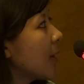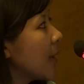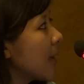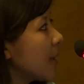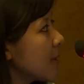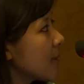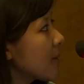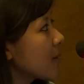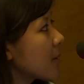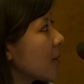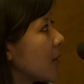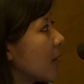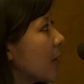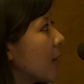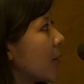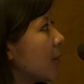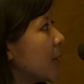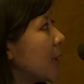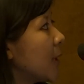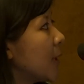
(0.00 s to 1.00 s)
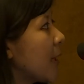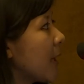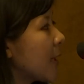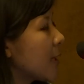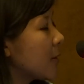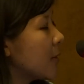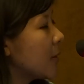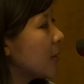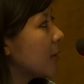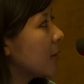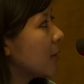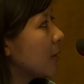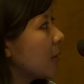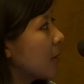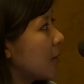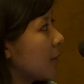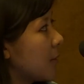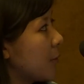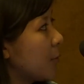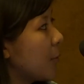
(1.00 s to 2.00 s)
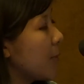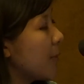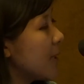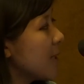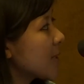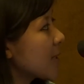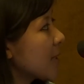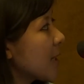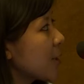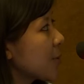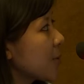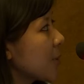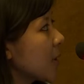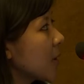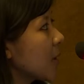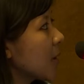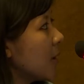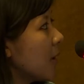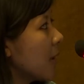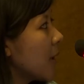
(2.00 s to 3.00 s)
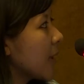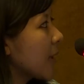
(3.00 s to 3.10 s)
is the women's network